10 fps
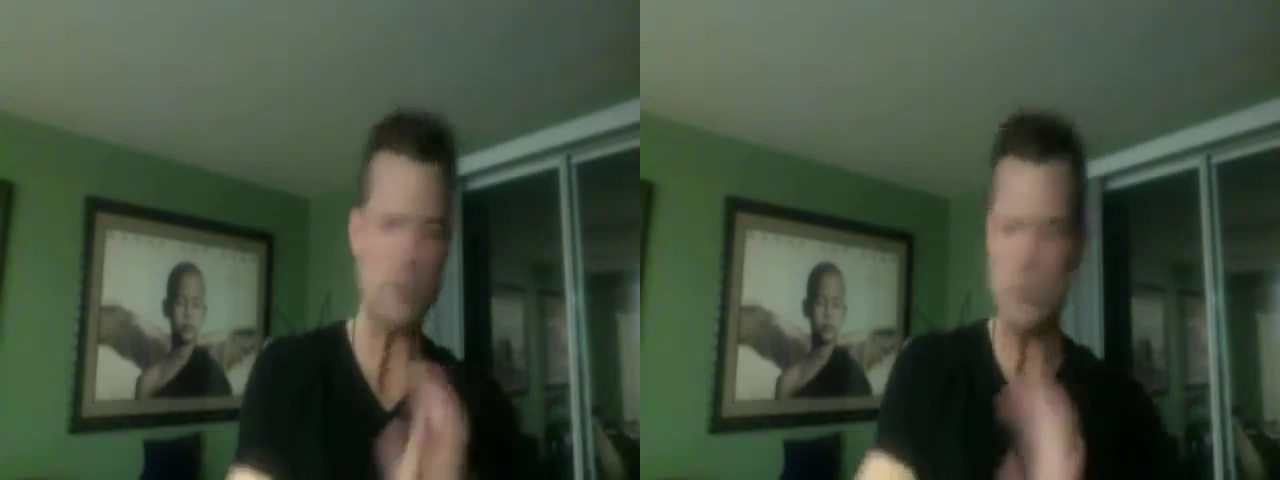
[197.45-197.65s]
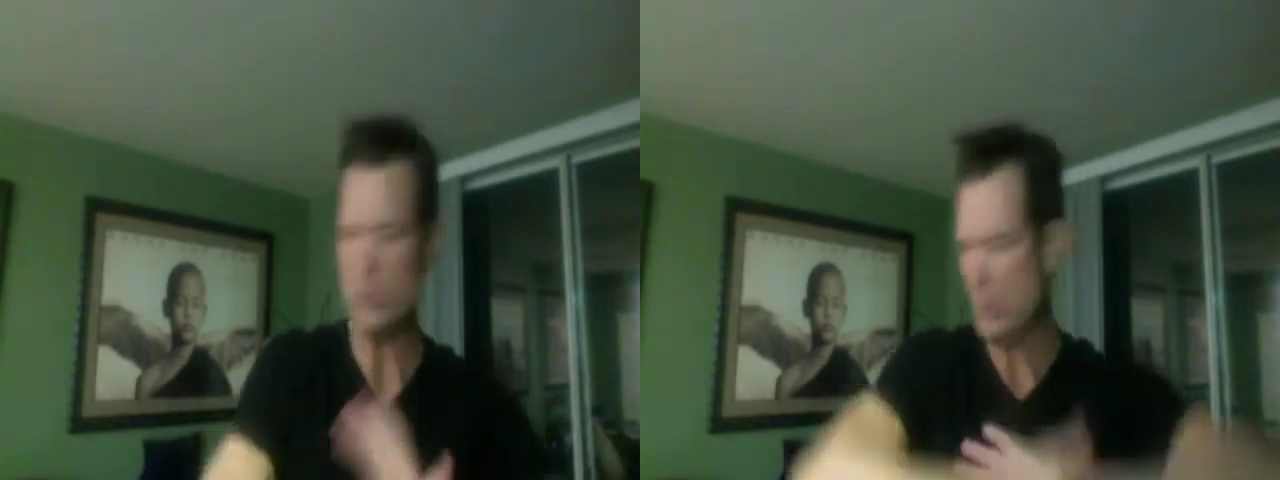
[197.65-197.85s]

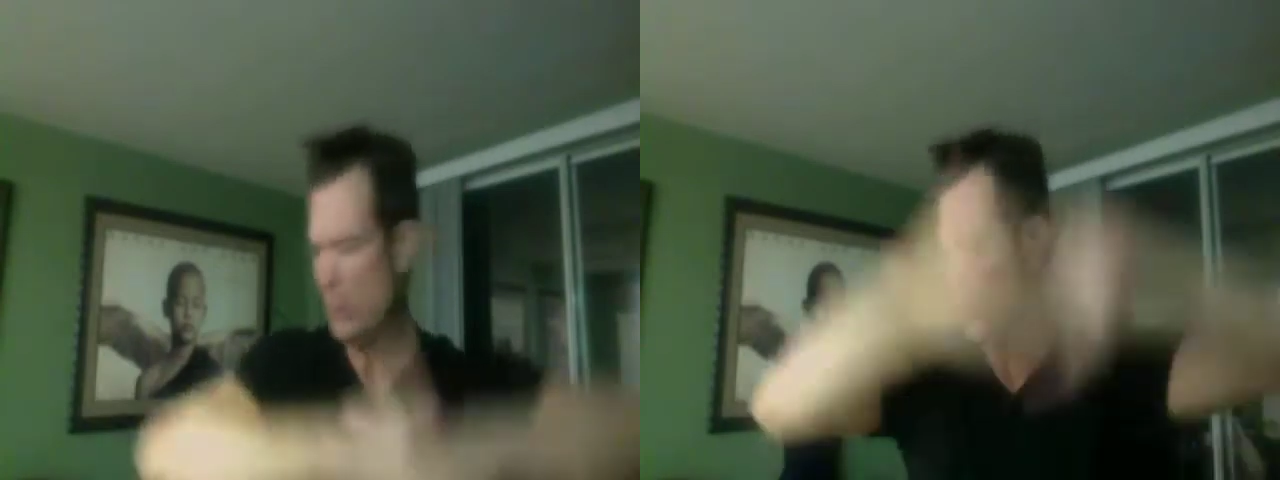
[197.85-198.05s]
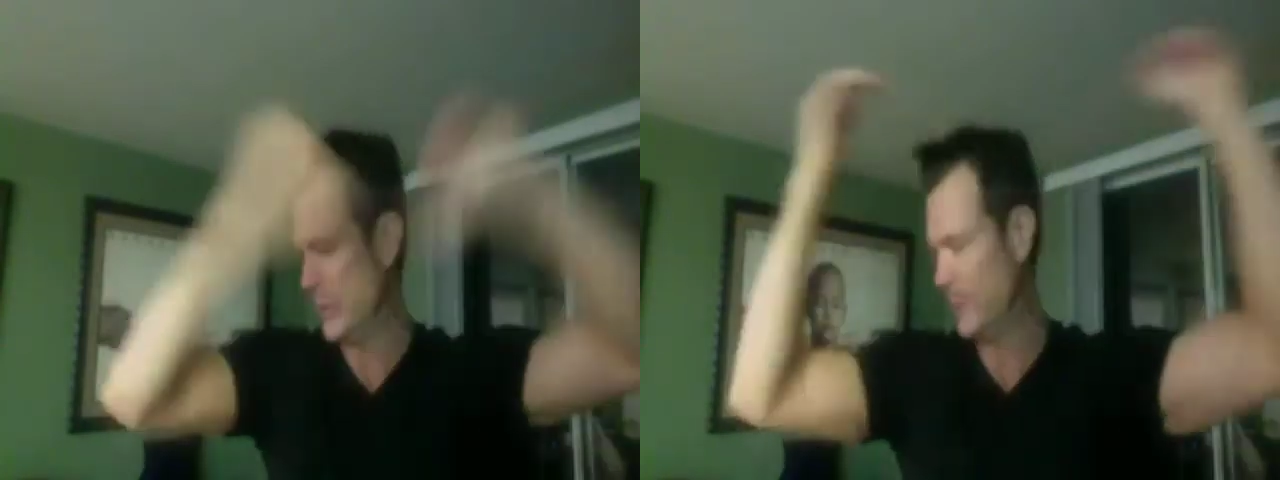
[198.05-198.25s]

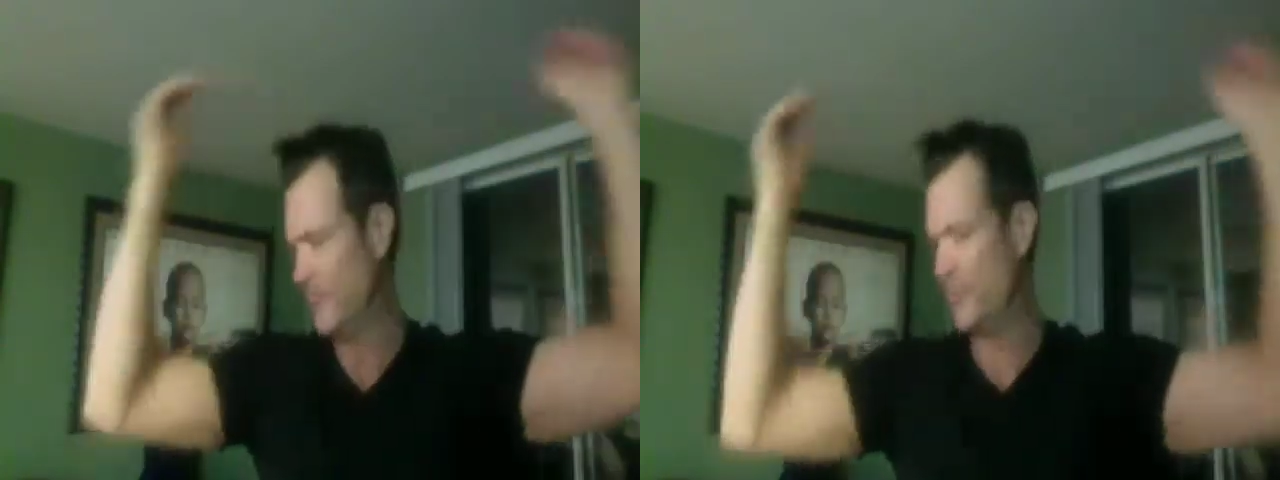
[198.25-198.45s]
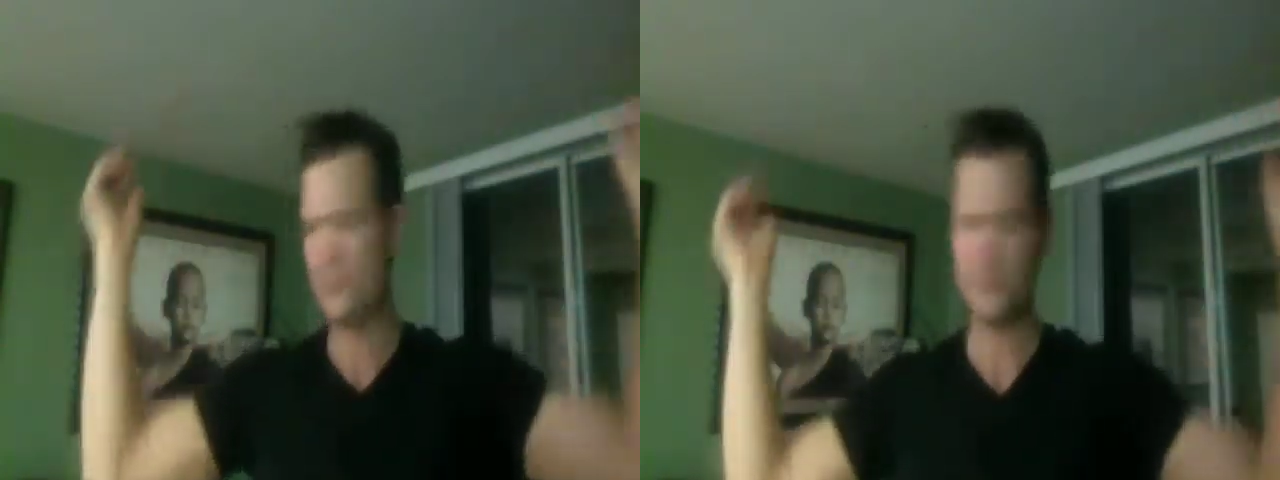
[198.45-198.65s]
doing
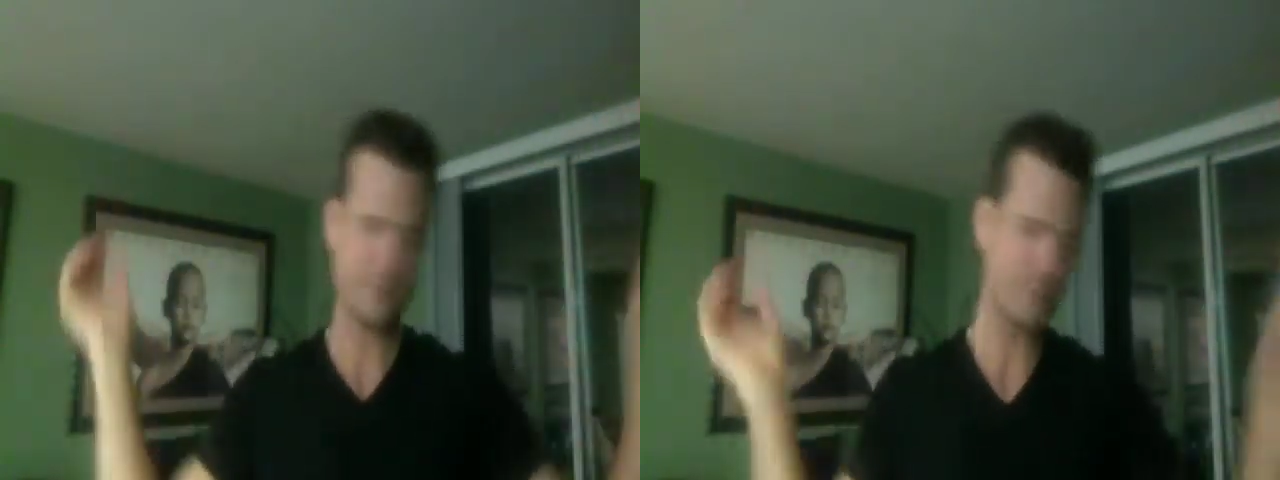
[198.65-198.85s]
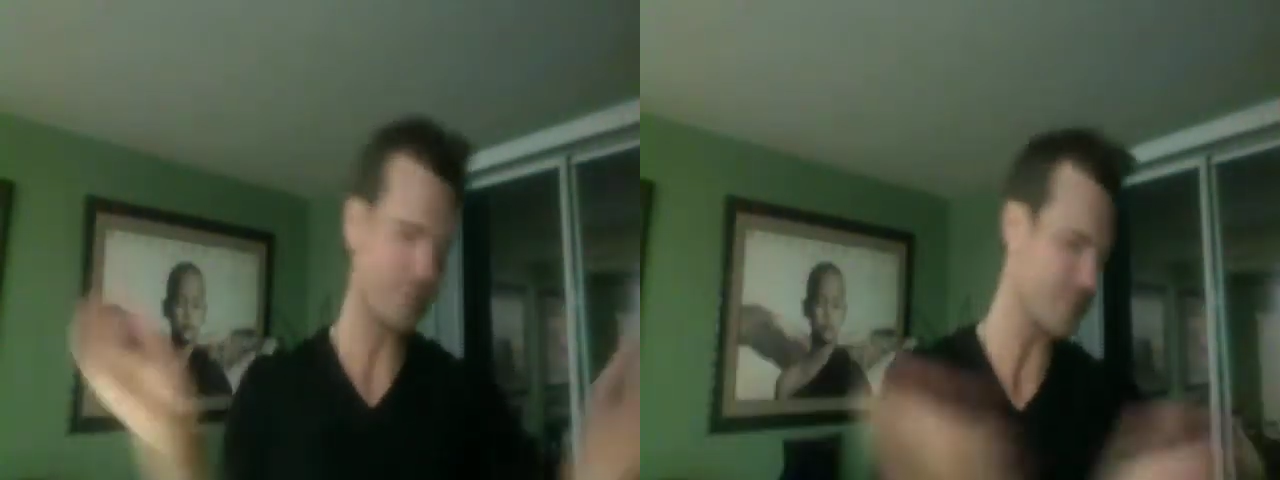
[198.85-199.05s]

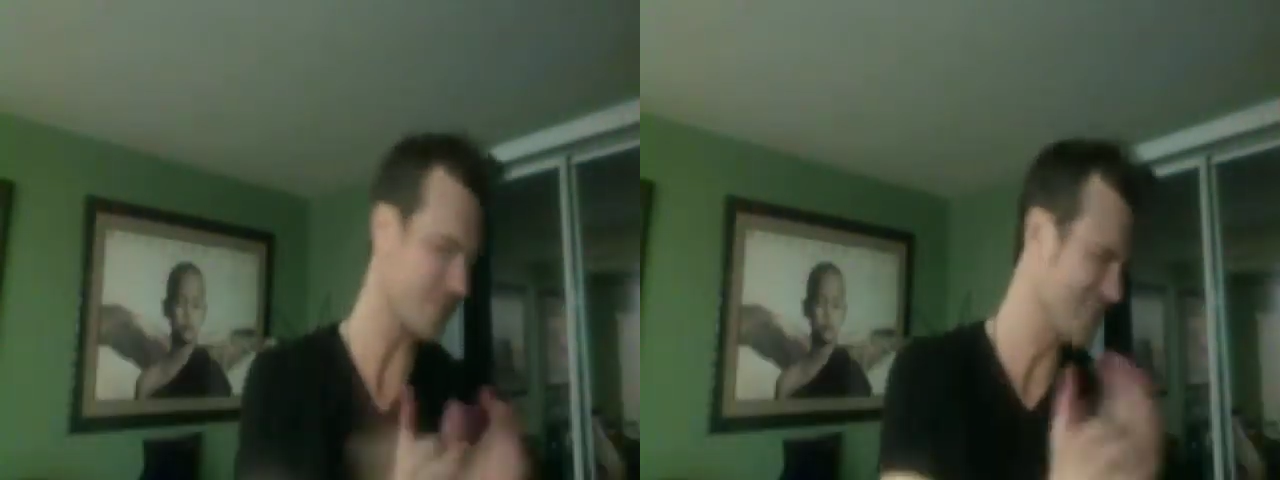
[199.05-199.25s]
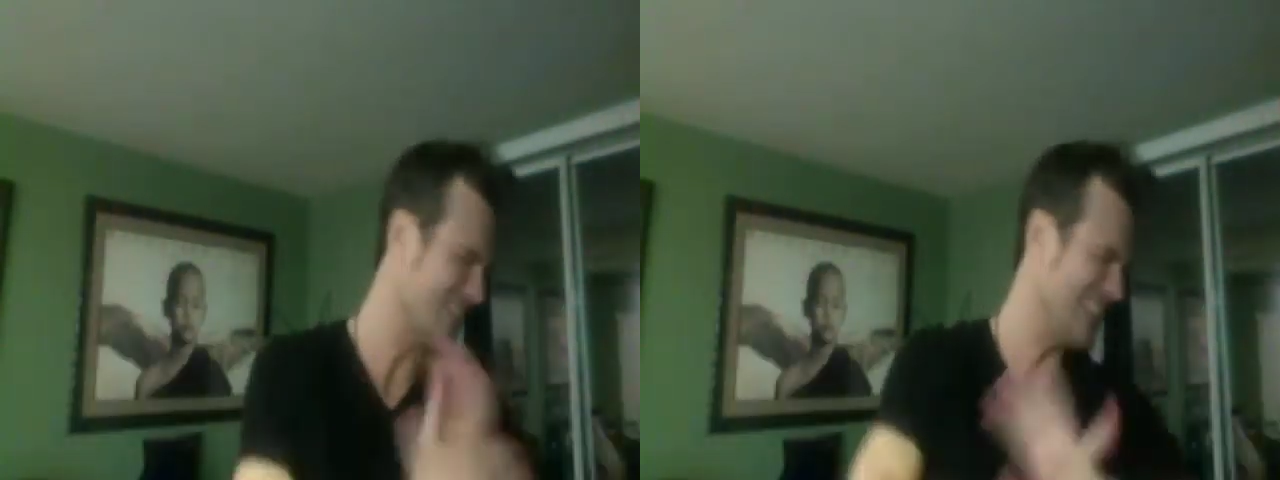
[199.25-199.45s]

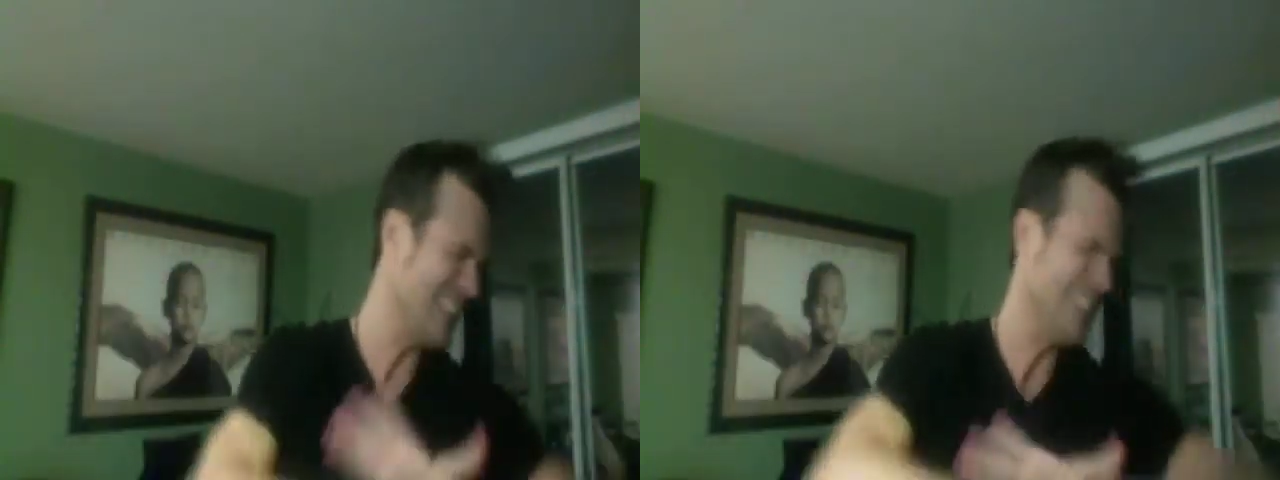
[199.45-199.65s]
these